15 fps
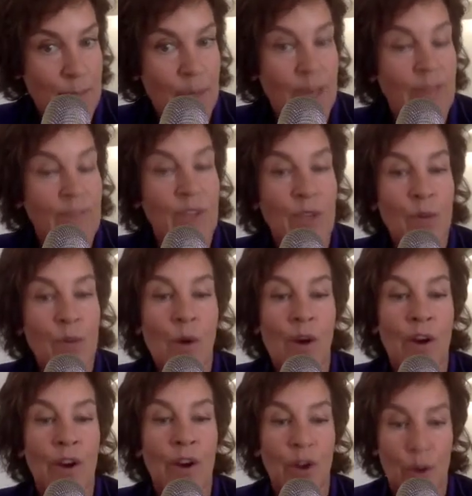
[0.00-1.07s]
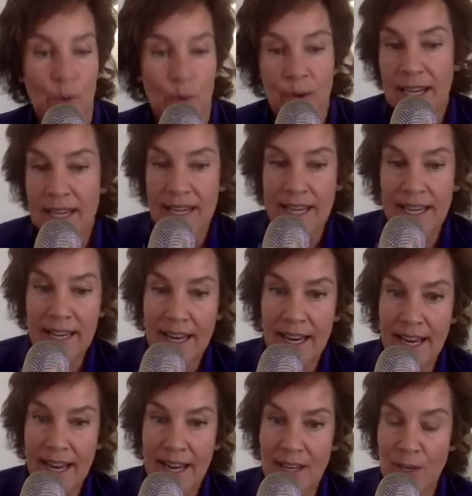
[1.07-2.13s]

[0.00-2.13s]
But if you are greedy